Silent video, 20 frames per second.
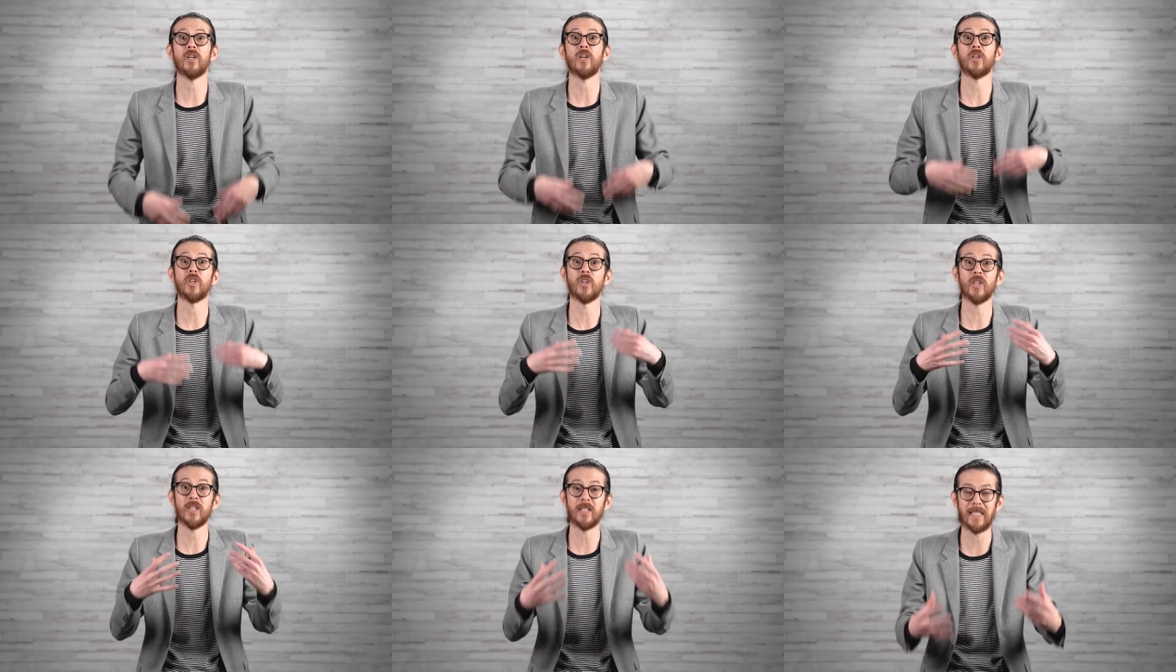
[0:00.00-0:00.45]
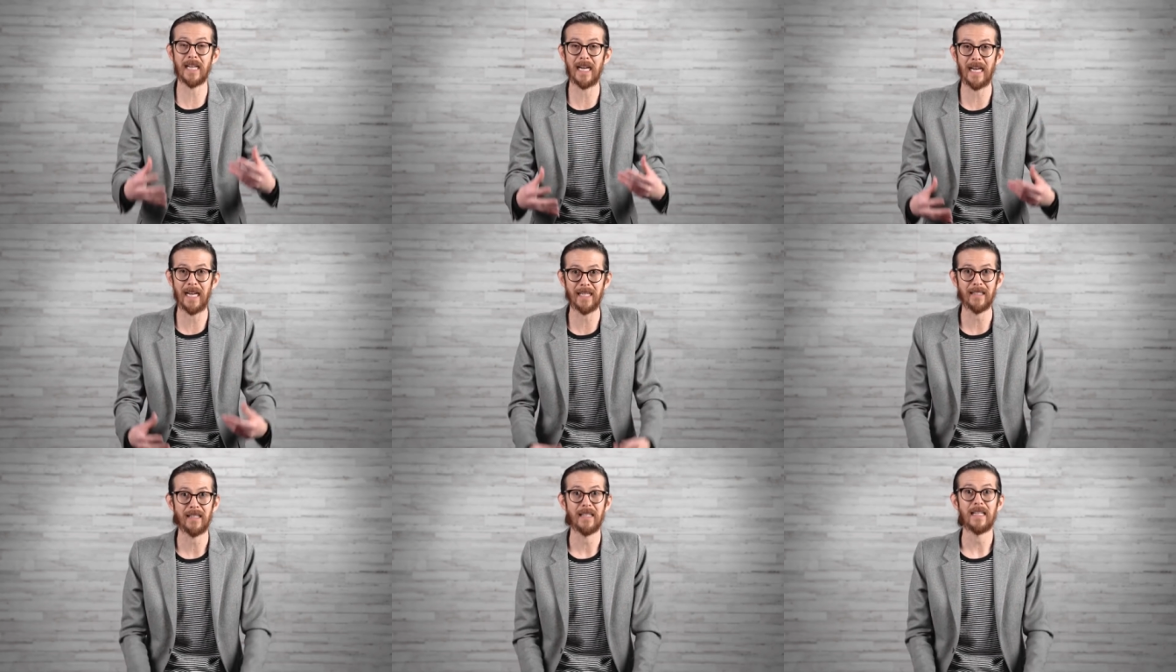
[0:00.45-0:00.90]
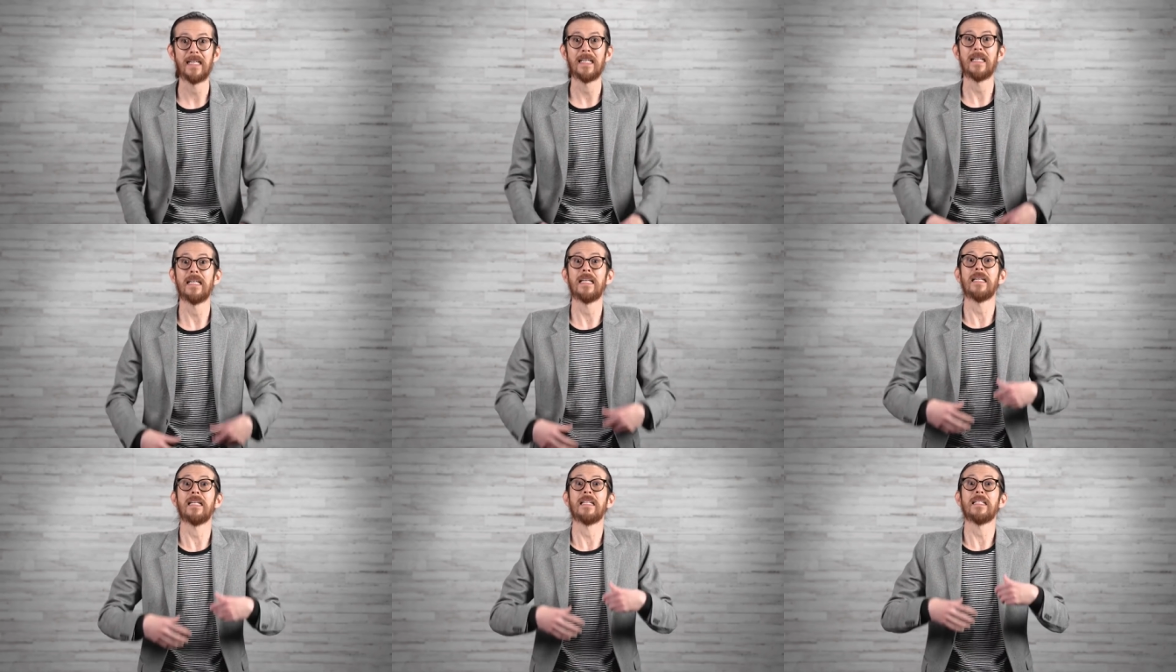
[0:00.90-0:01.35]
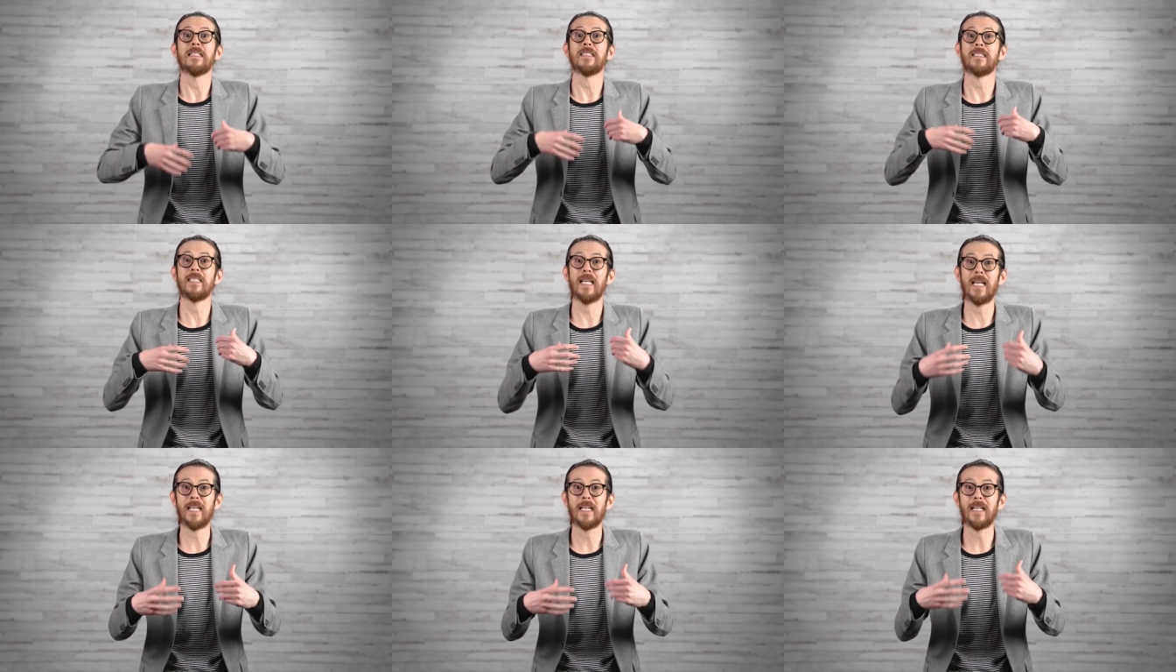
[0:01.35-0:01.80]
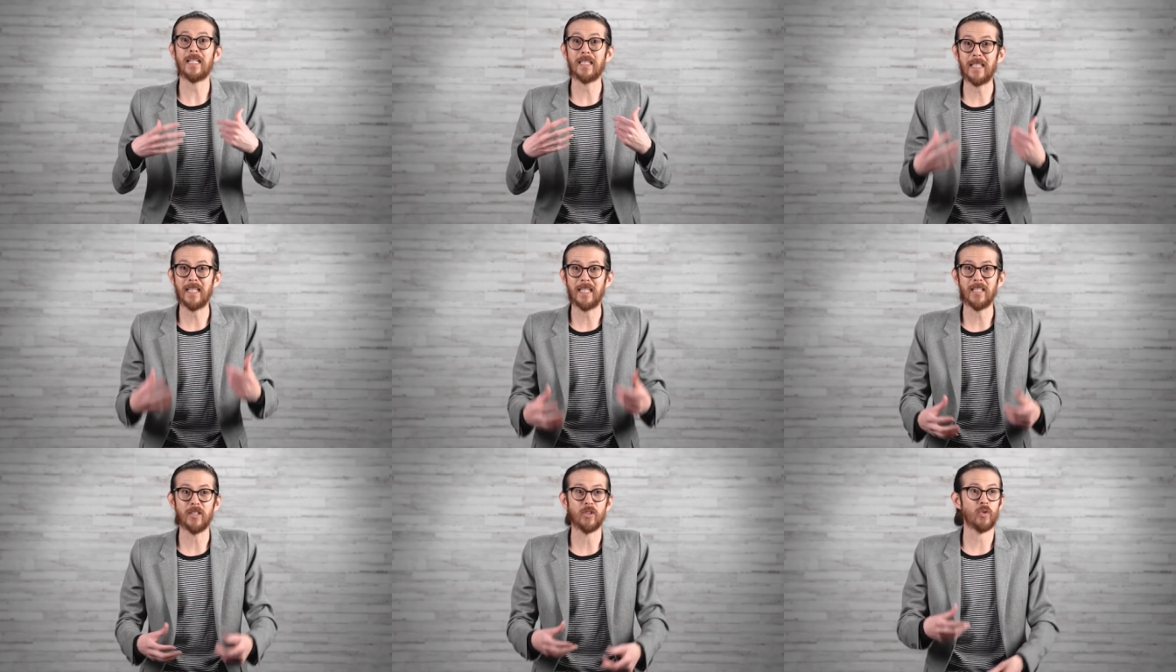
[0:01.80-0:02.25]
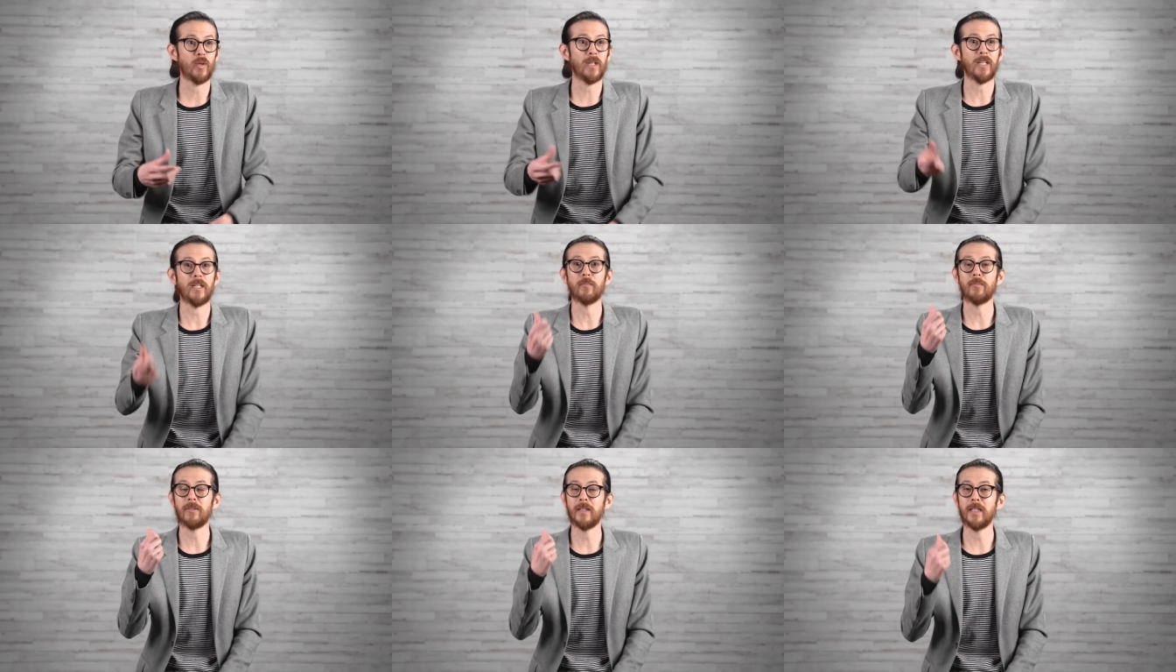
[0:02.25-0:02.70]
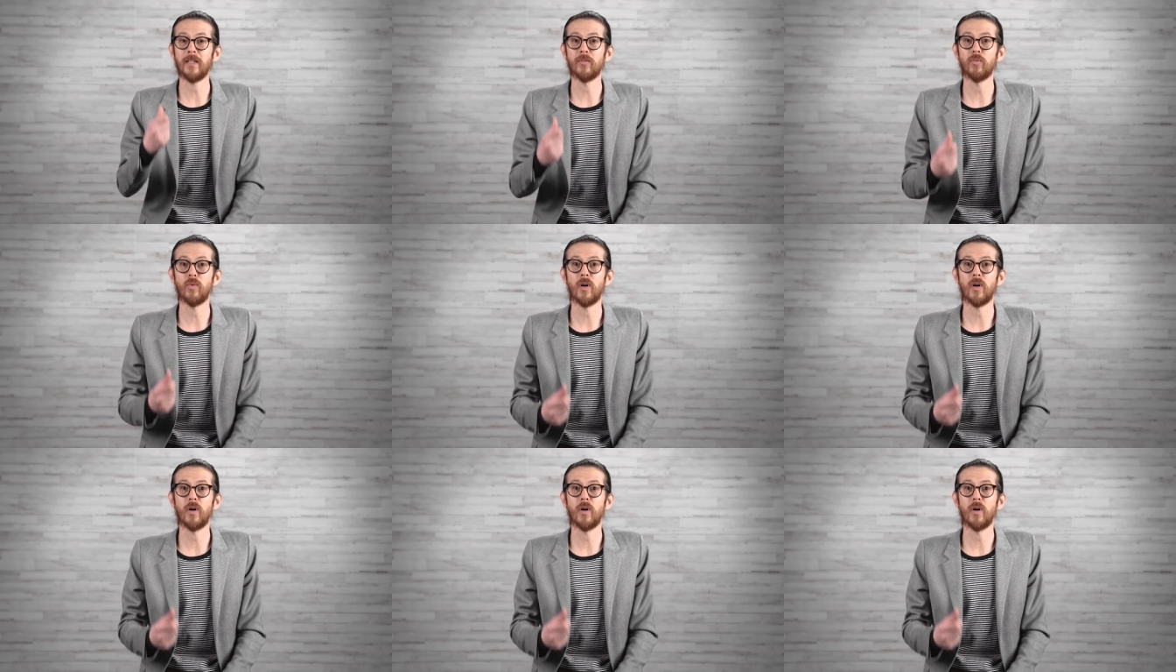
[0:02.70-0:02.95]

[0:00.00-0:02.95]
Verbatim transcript: a good diet, staying clean, drinking plenty of